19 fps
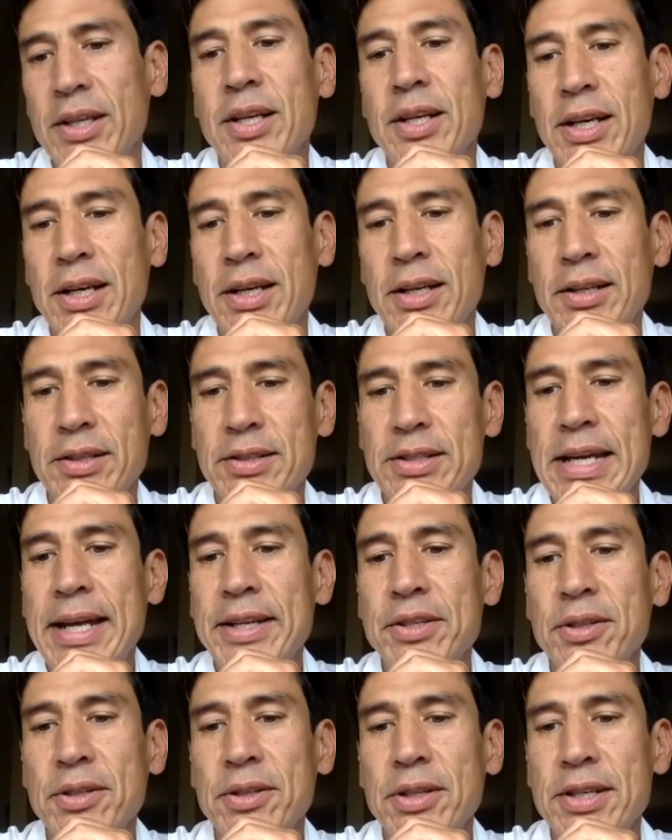Uh,
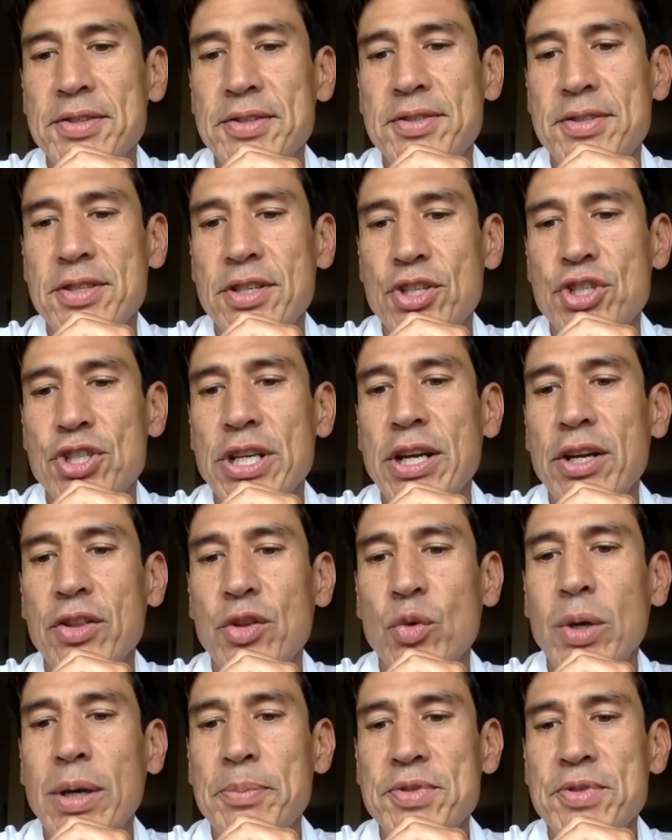Daniel has shared
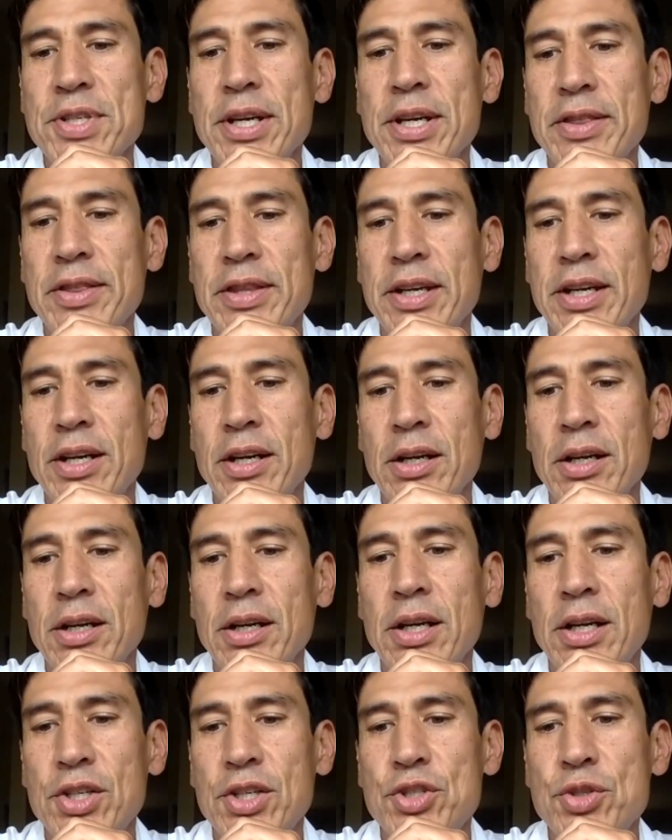the website there,
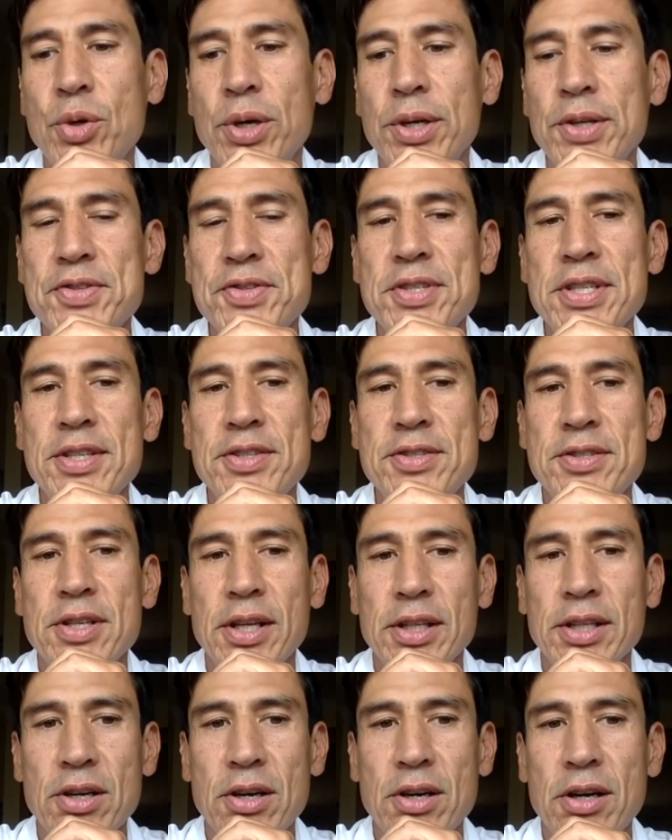join seeds
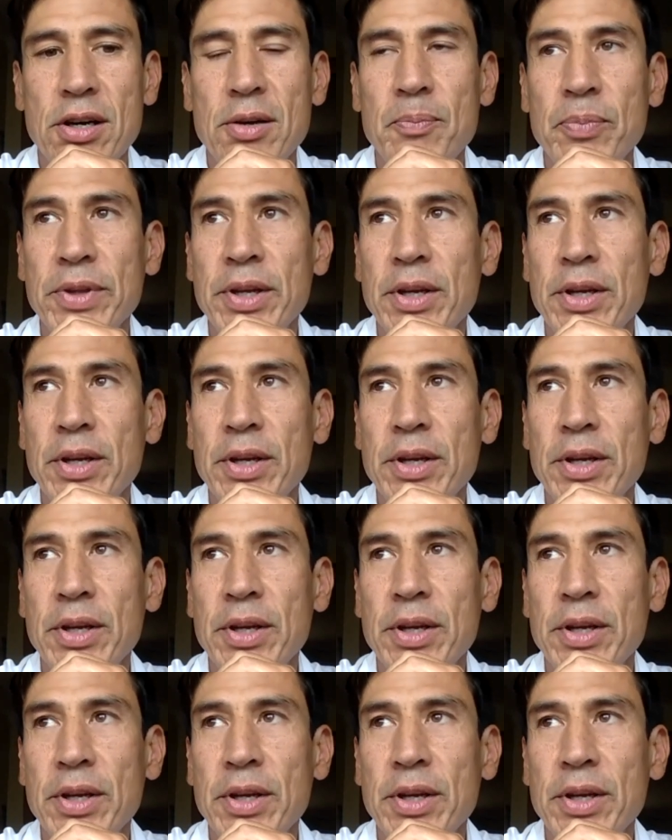dot com.